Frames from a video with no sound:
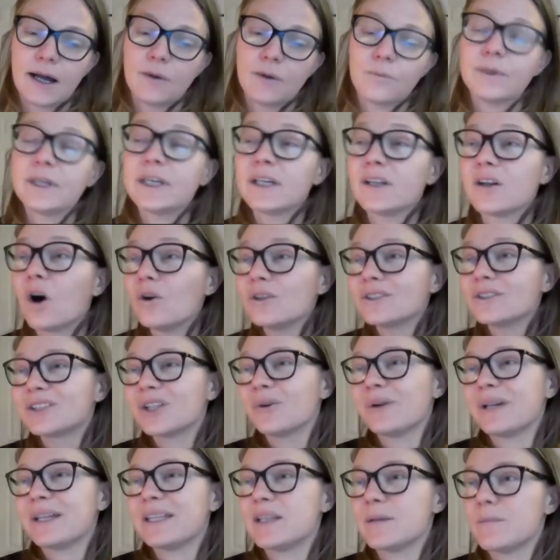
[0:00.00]
We can
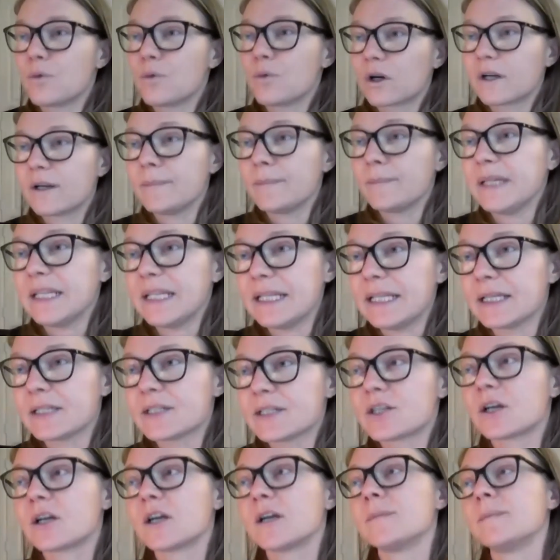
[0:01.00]
also, in the more immediate
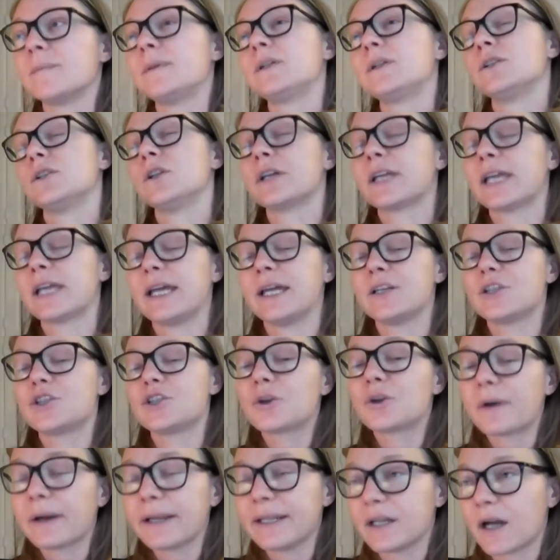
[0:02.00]
term, look at
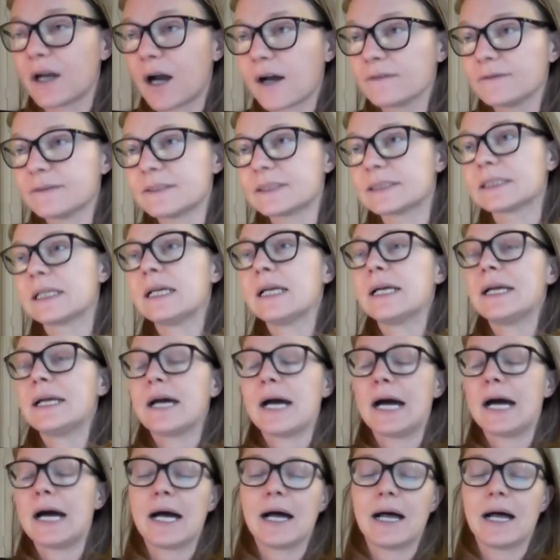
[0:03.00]
trade-offs
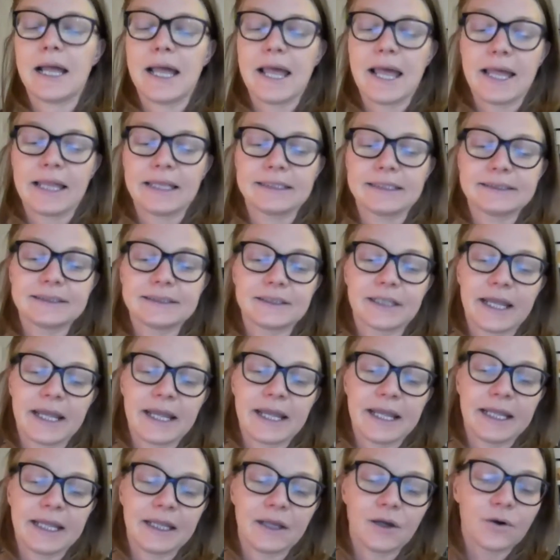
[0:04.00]
and
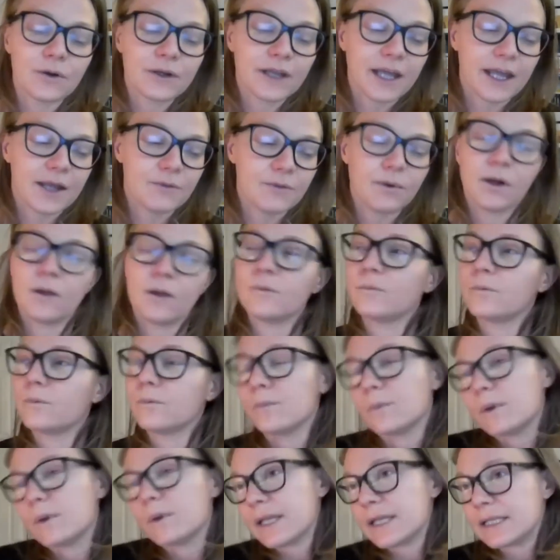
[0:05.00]
say, okay, well,
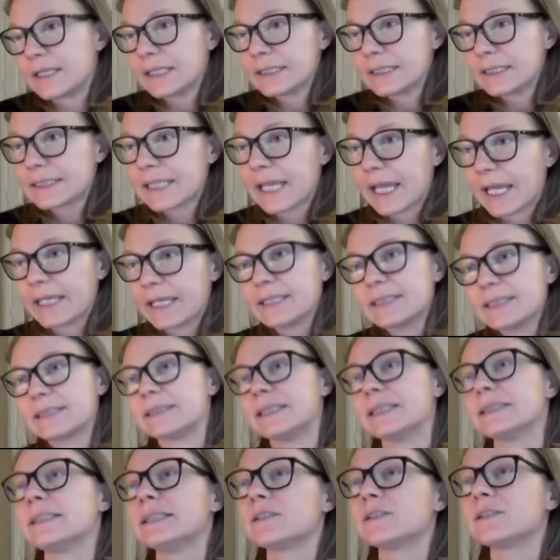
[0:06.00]
in this case,
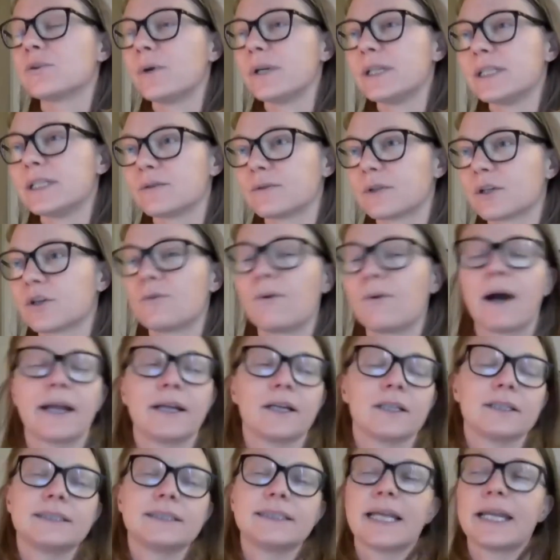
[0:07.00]
this is going to
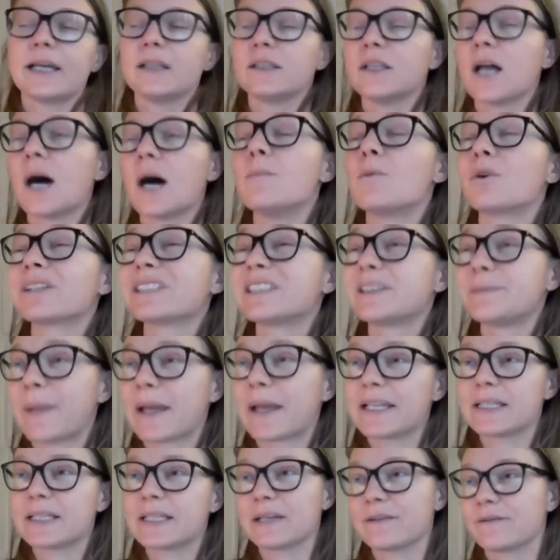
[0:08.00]
require, say, a lot more
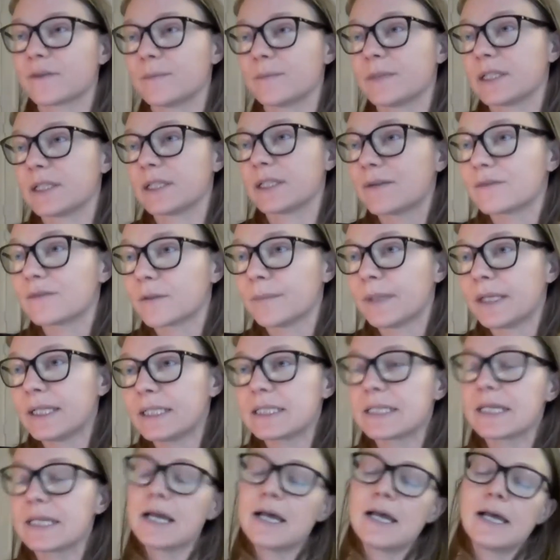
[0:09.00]
spending from the
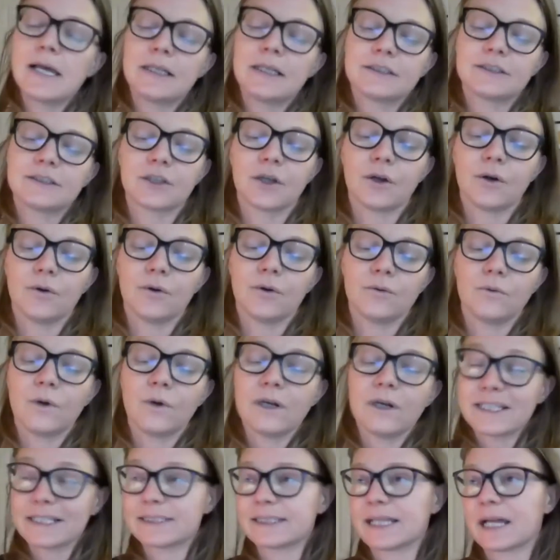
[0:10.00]
government. So
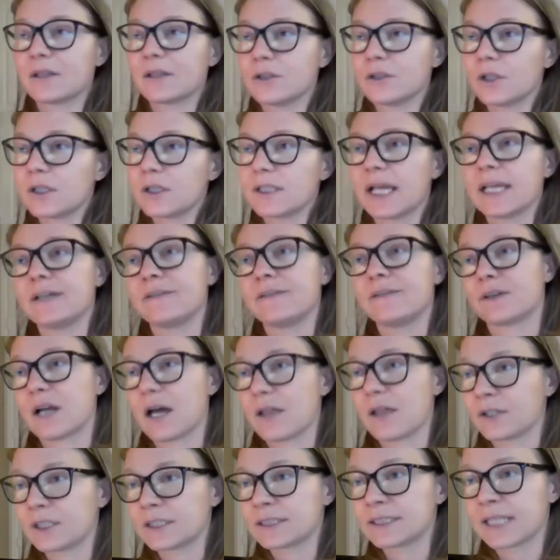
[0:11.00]
what does that look like for
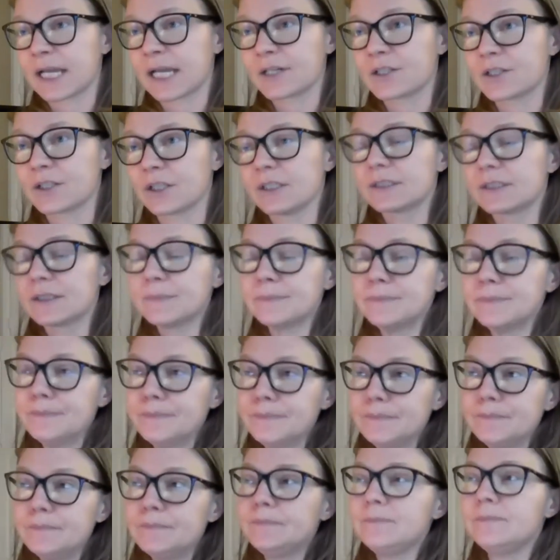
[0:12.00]
other sectors?
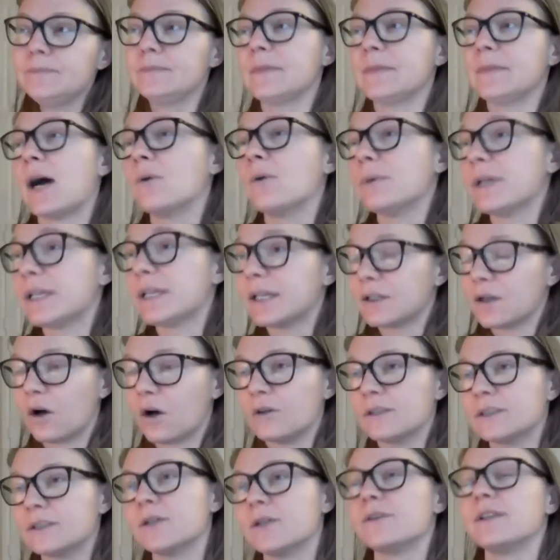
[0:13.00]
Now, we can
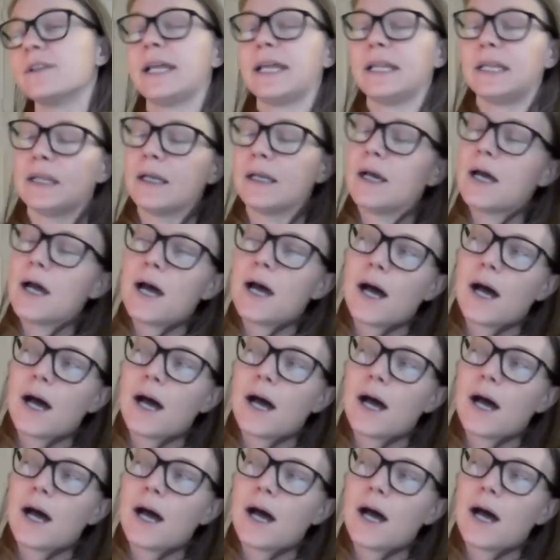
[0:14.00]
also then,